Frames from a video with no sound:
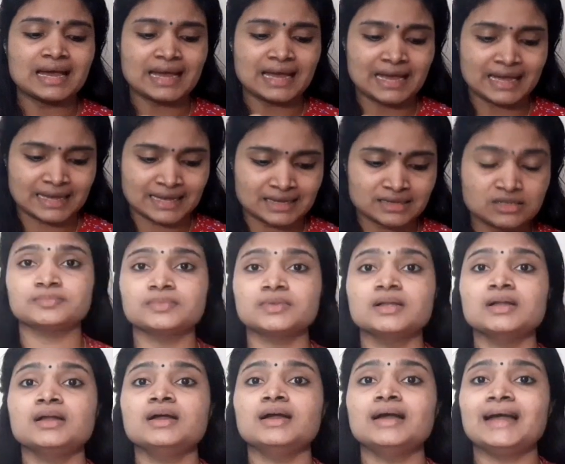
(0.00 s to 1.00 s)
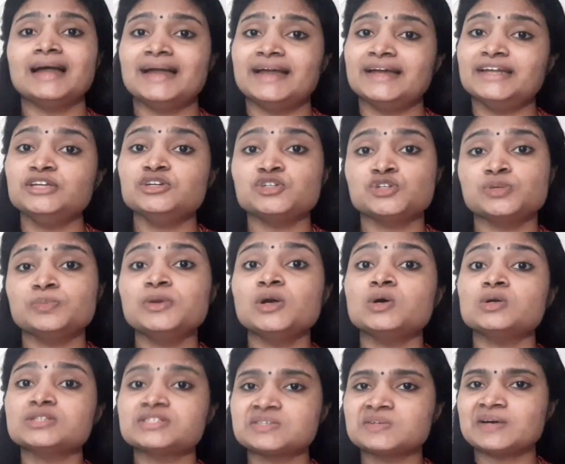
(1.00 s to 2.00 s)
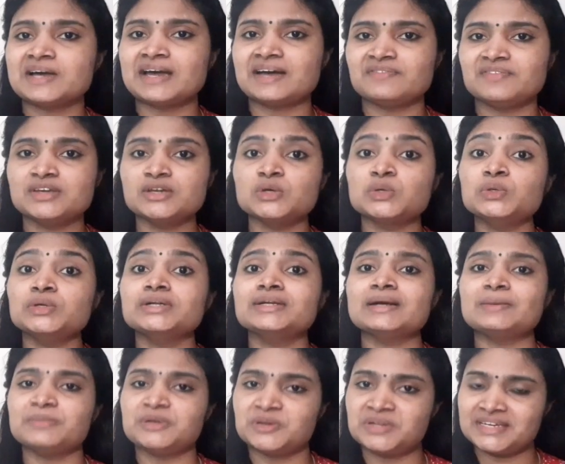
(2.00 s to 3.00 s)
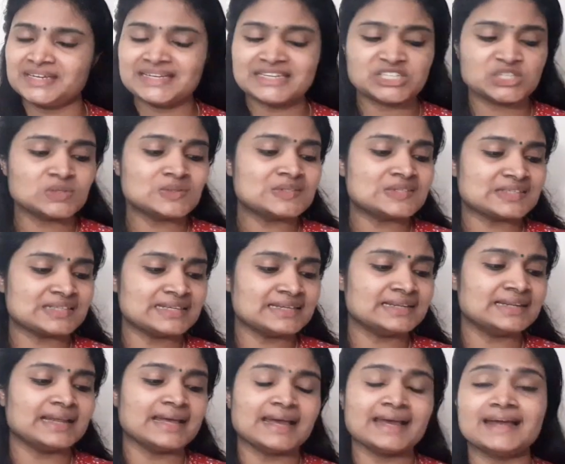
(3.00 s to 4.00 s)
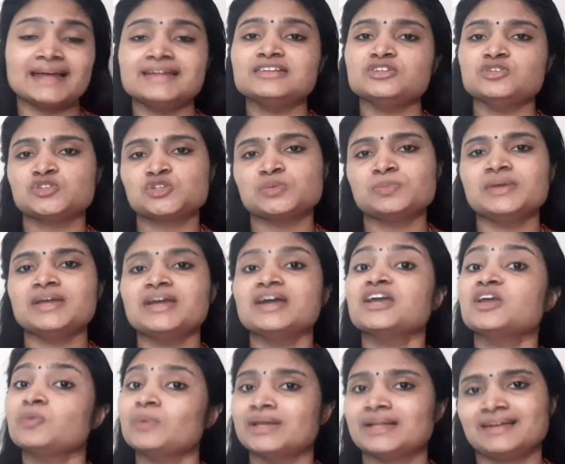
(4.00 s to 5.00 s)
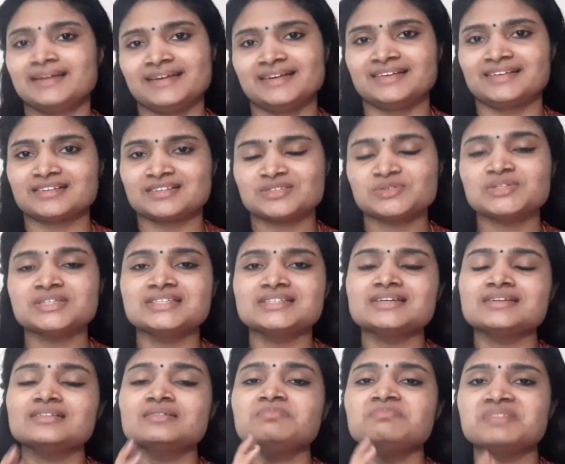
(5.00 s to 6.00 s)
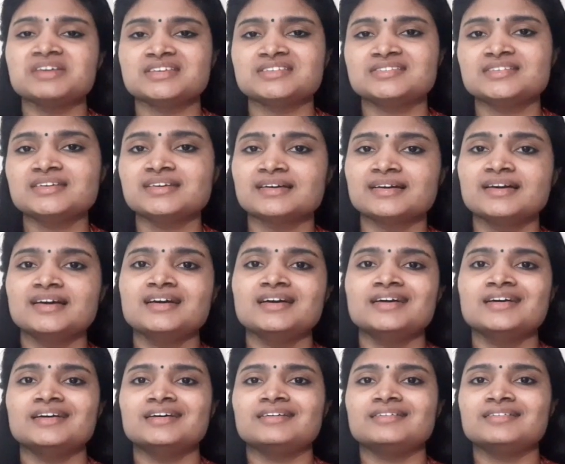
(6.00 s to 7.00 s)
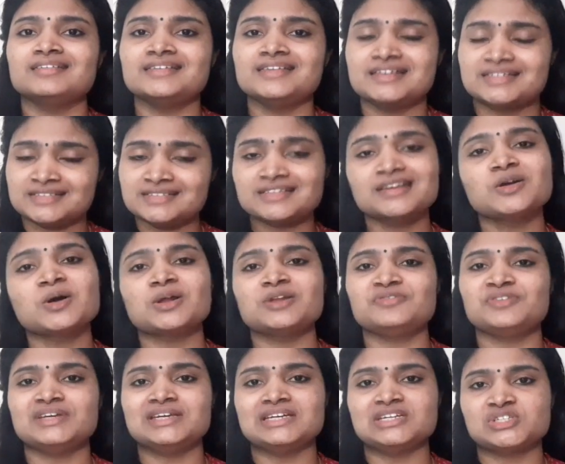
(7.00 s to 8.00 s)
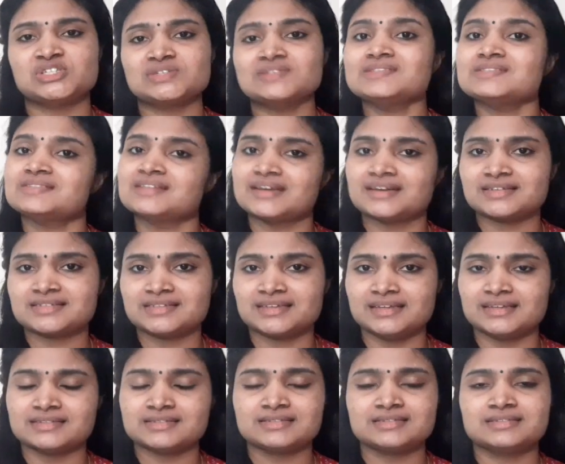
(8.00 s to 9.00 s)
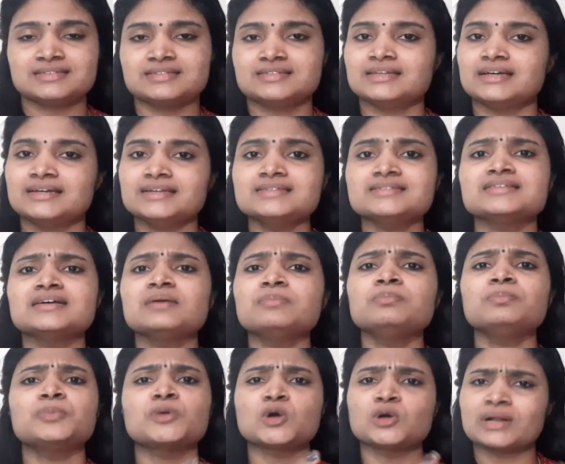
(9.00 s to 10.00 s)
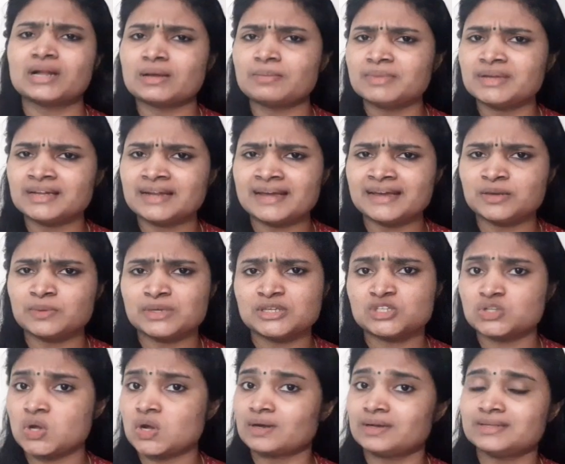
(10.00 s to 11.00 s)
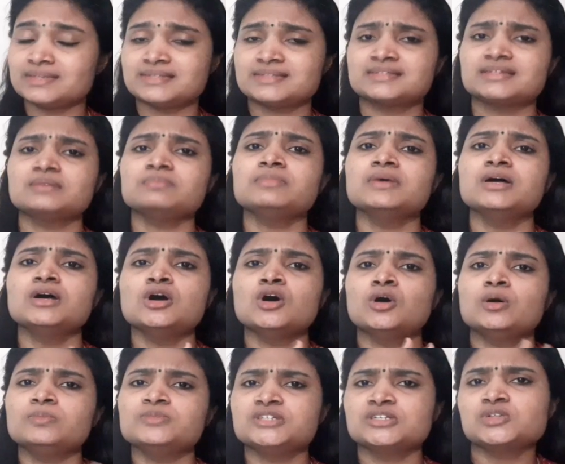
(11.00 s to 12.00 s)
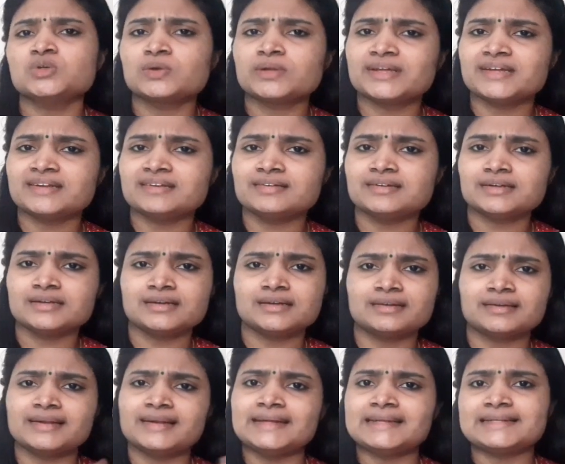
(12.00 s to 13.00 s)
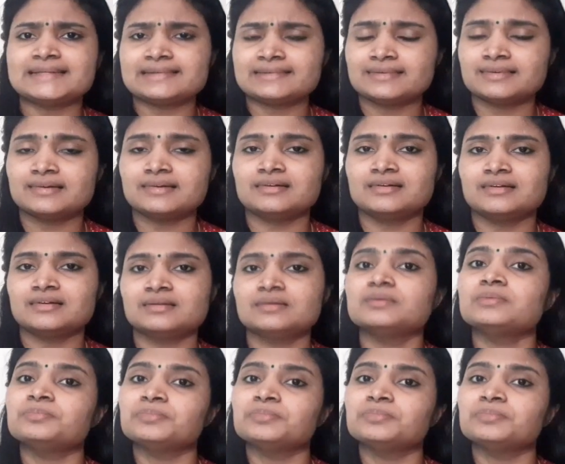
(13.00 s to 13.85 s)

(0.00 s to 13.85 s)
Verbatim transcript: And and you should be also having good communication skill and you should be a quick learner. So these are the basic uh, necessary qualifications they are saying. So that is some programming language knowledge, some object-oriented related uh,